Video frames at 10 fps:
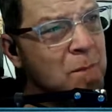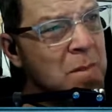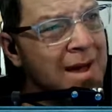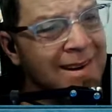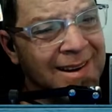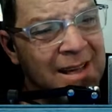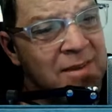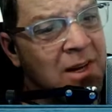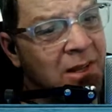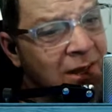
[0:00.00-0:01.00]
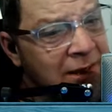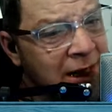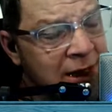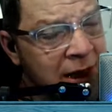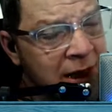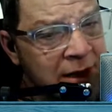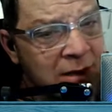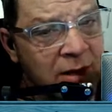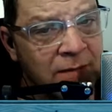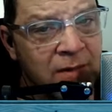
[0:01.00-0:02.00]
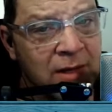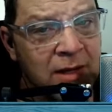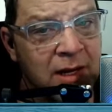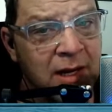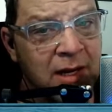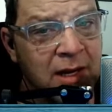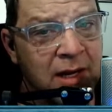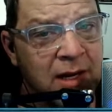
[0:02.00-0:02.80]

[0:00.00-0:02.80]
About 11 o'clock that night, started feeling like